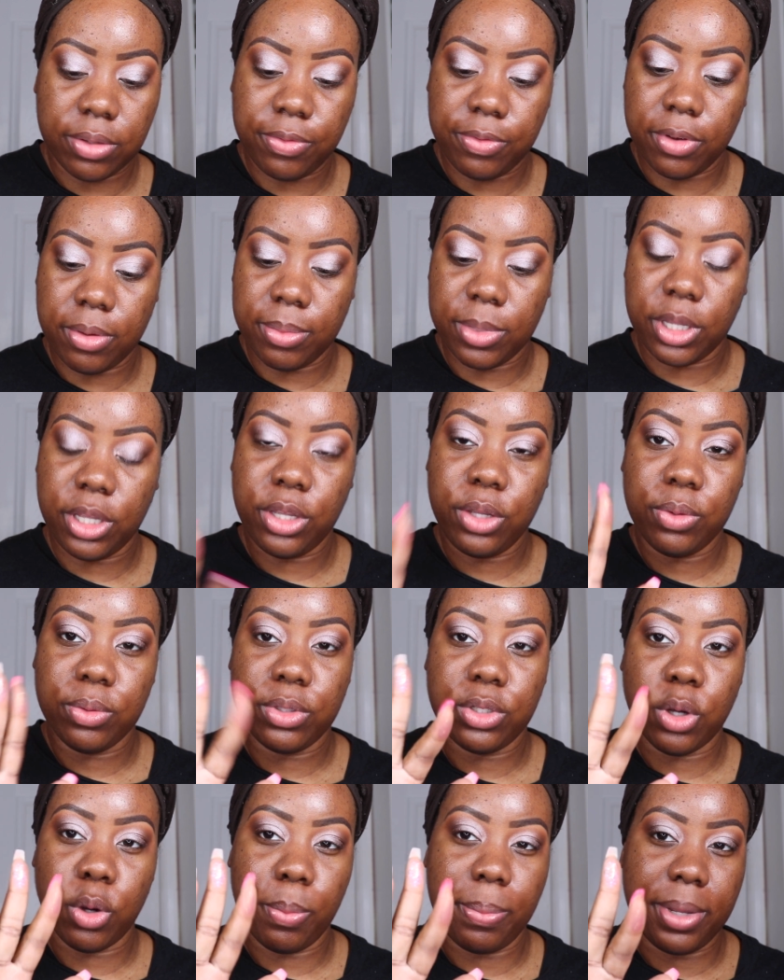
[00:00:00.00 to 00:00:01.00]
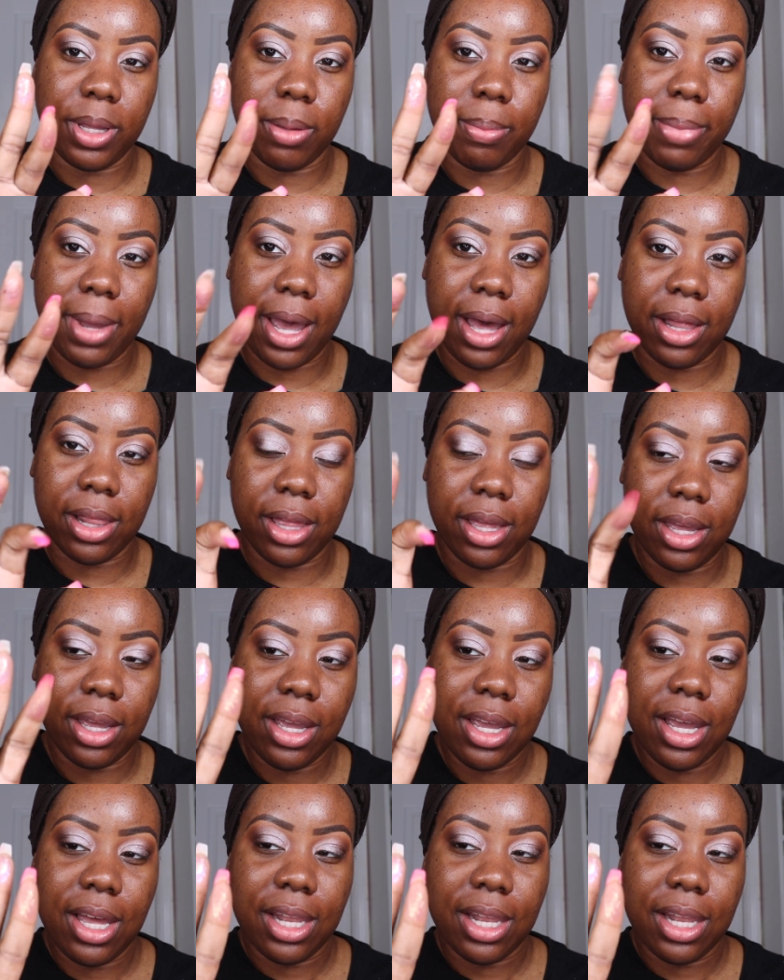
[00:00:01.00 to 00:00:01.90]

from the Utopian palette.